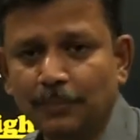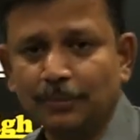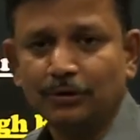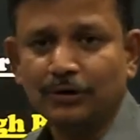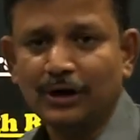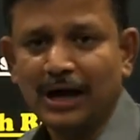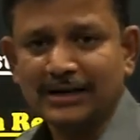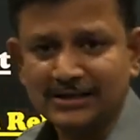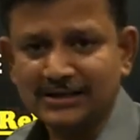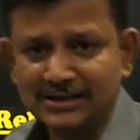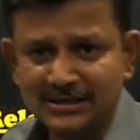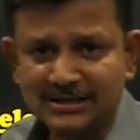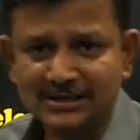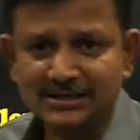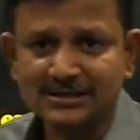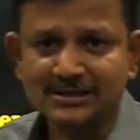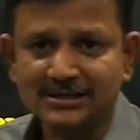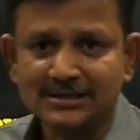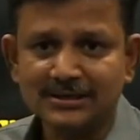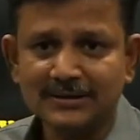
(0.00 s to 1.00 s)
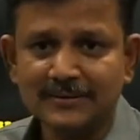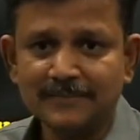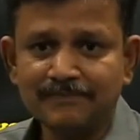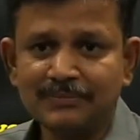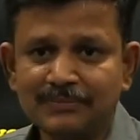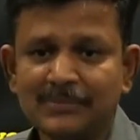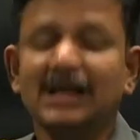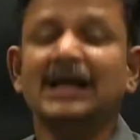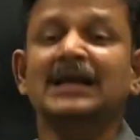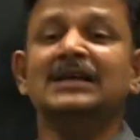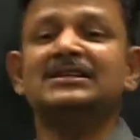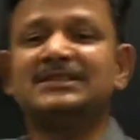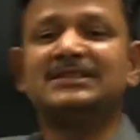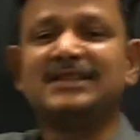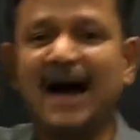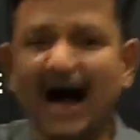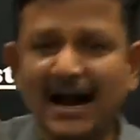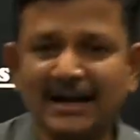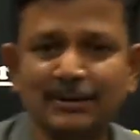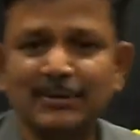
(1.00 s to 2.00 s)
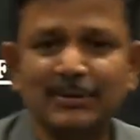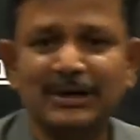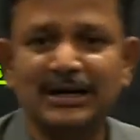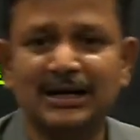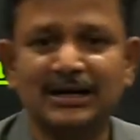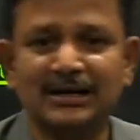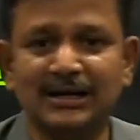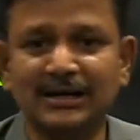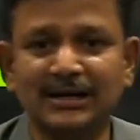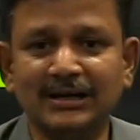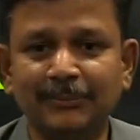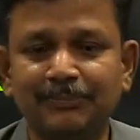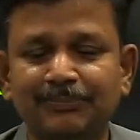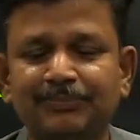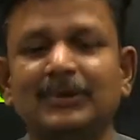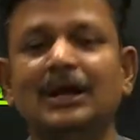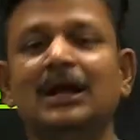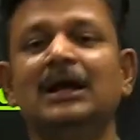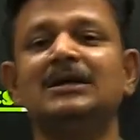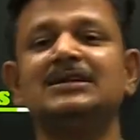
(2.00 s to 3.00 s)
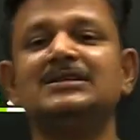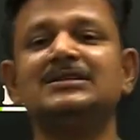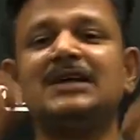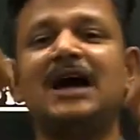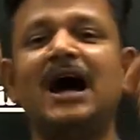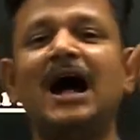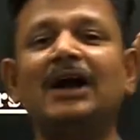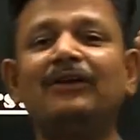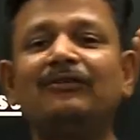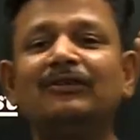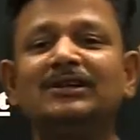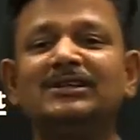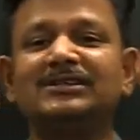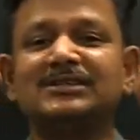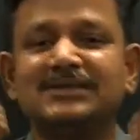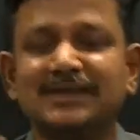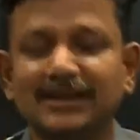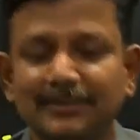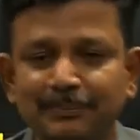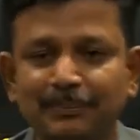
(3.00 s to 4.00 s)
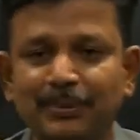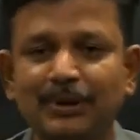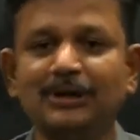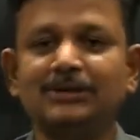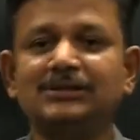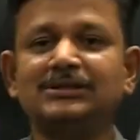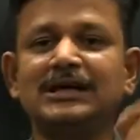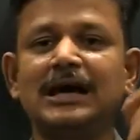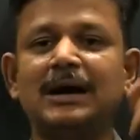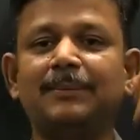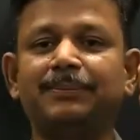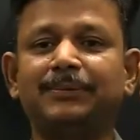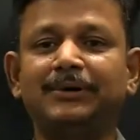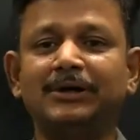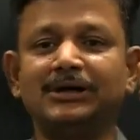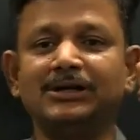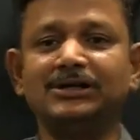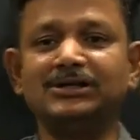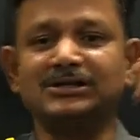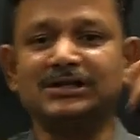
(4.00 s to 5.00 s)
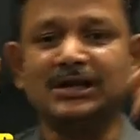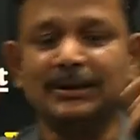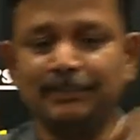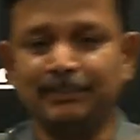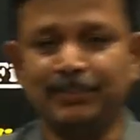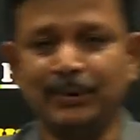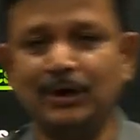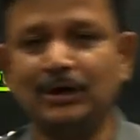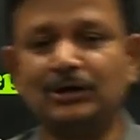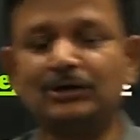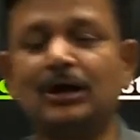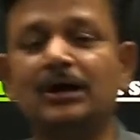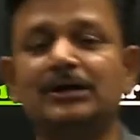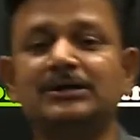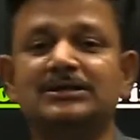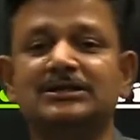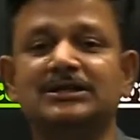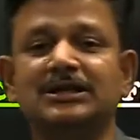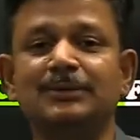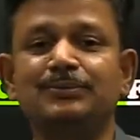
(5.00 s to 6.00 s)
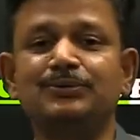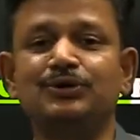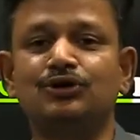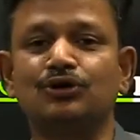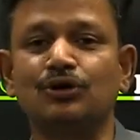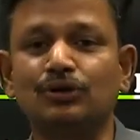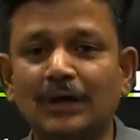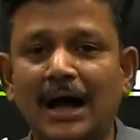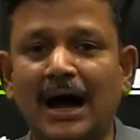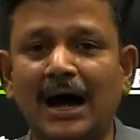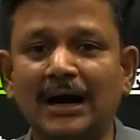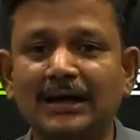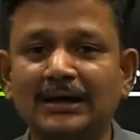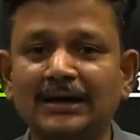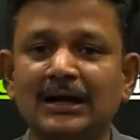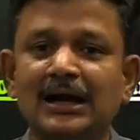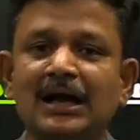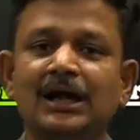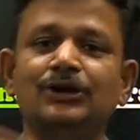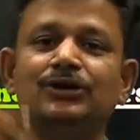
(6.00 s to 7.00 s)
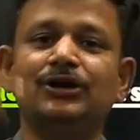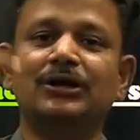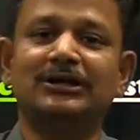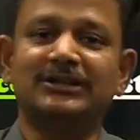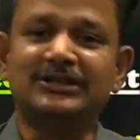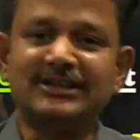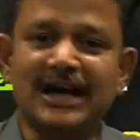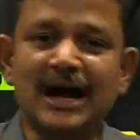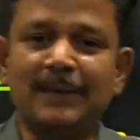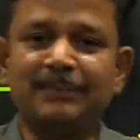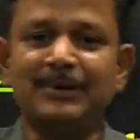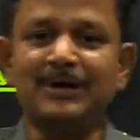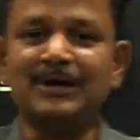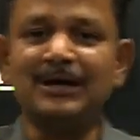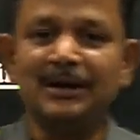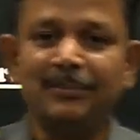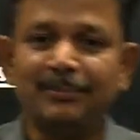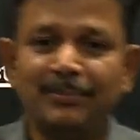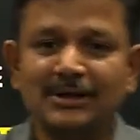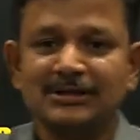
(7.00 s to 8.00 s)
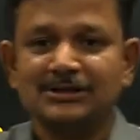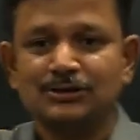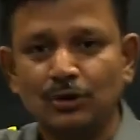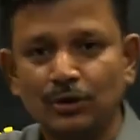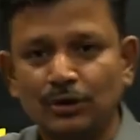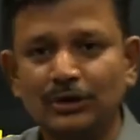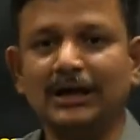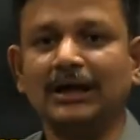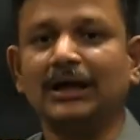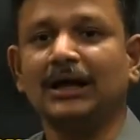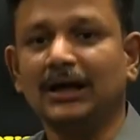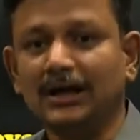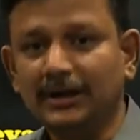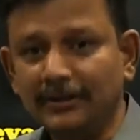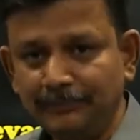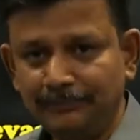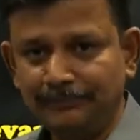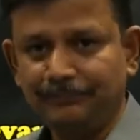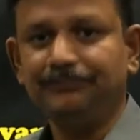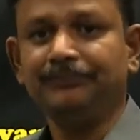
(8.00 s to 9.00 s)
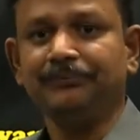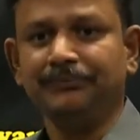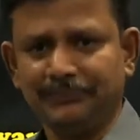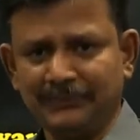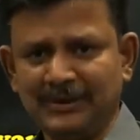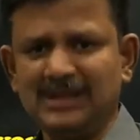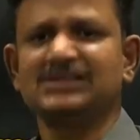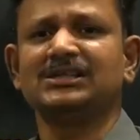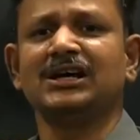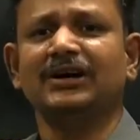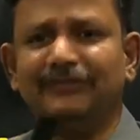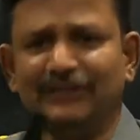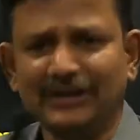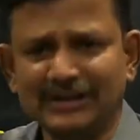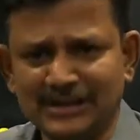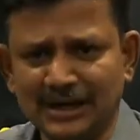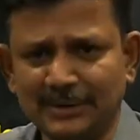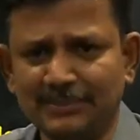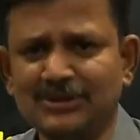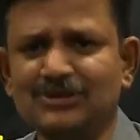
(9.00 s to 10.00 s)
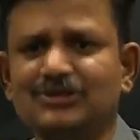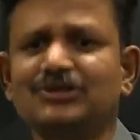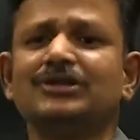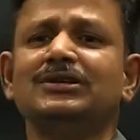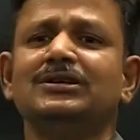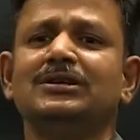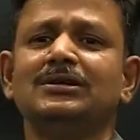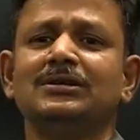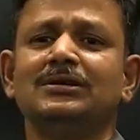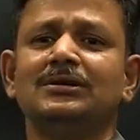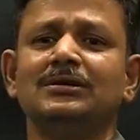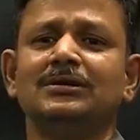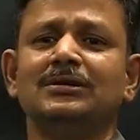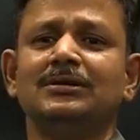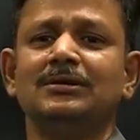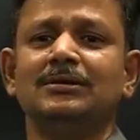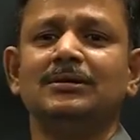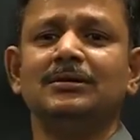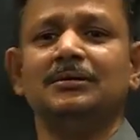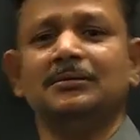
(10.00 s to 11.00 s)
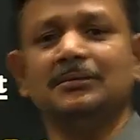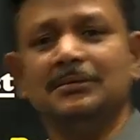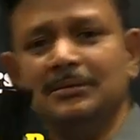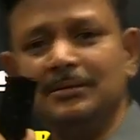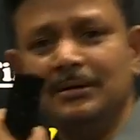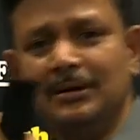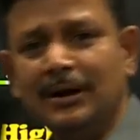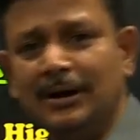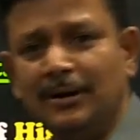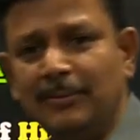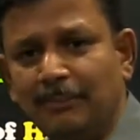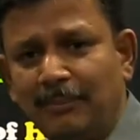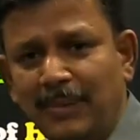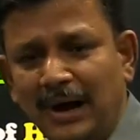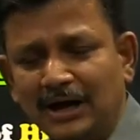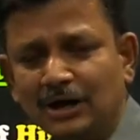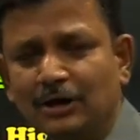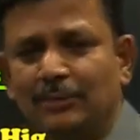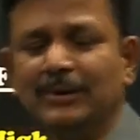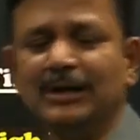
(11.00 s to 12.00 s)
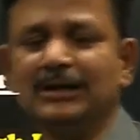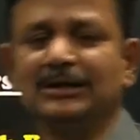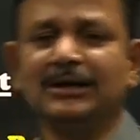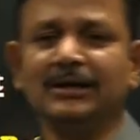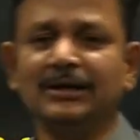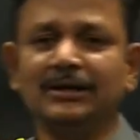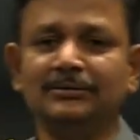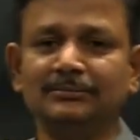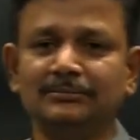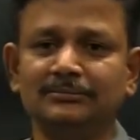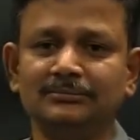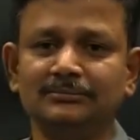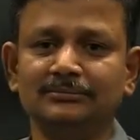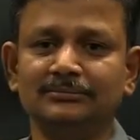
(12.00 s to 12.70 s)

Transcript: procrastination. Start immediately. Start with simple chapters, simple concepts, so that your chapter numbers go ticking. Surface chemistry, binomial theorem,